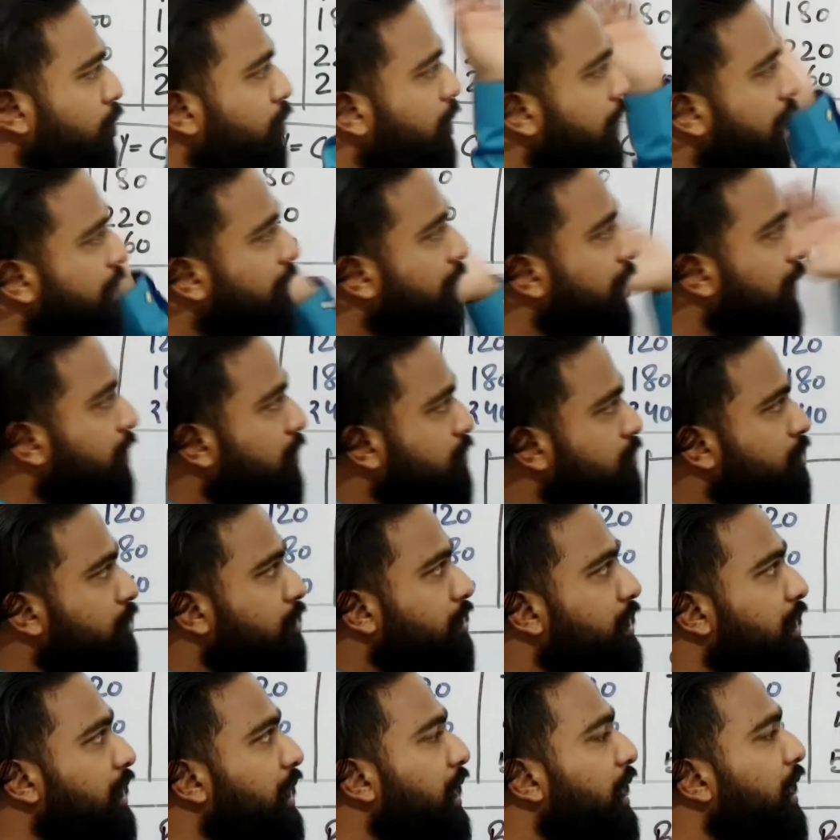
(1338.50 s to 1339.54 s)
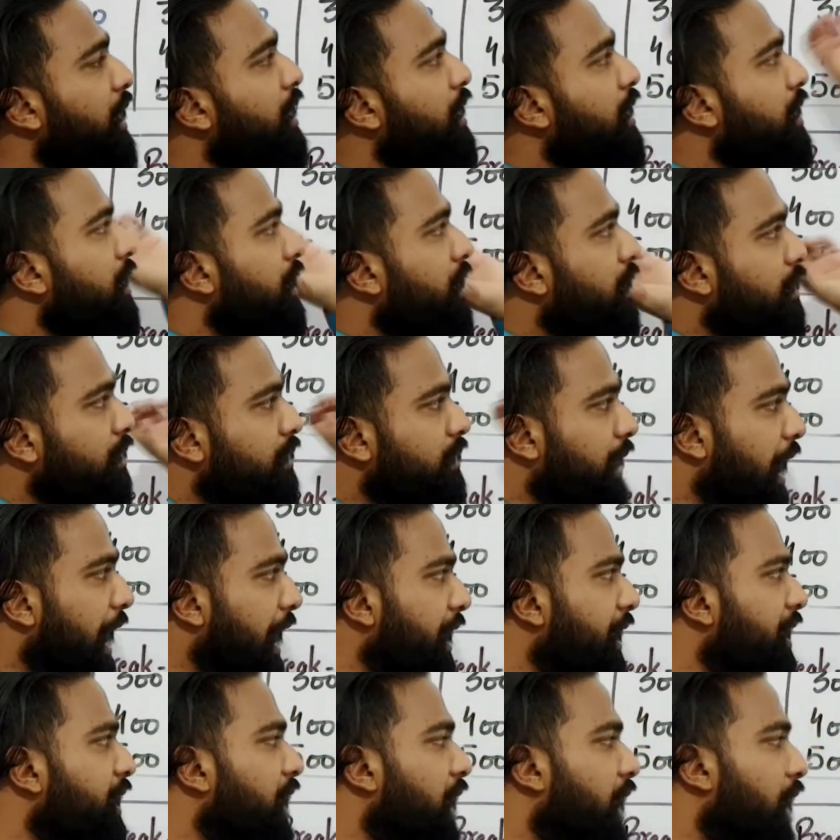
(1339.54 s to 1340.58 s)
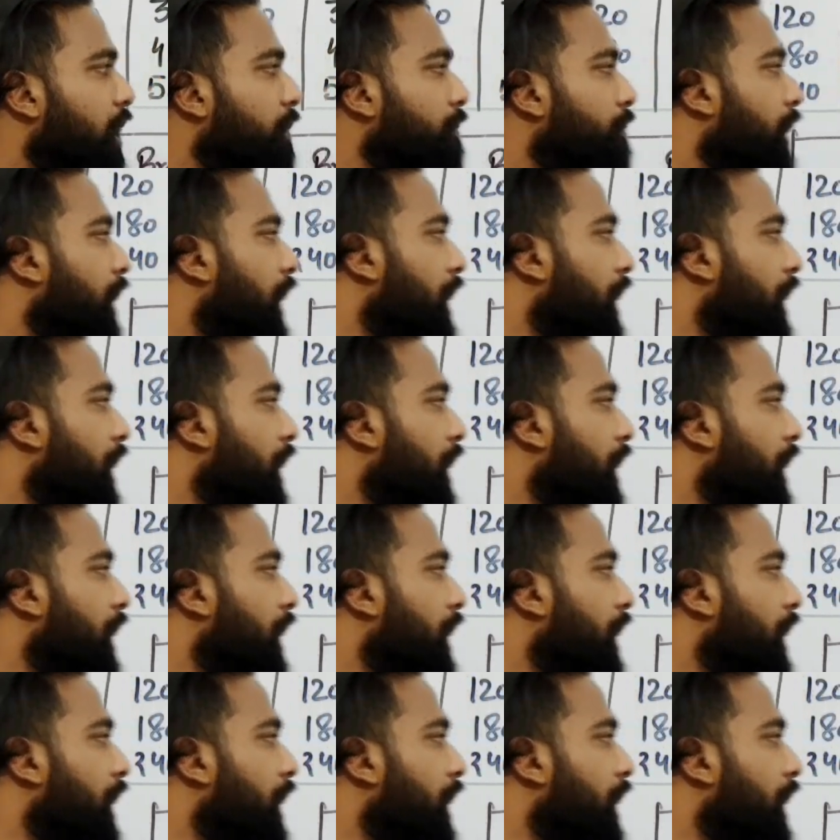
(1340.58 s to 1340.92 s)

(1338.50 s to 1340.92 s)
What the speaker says: you have understood the diagram,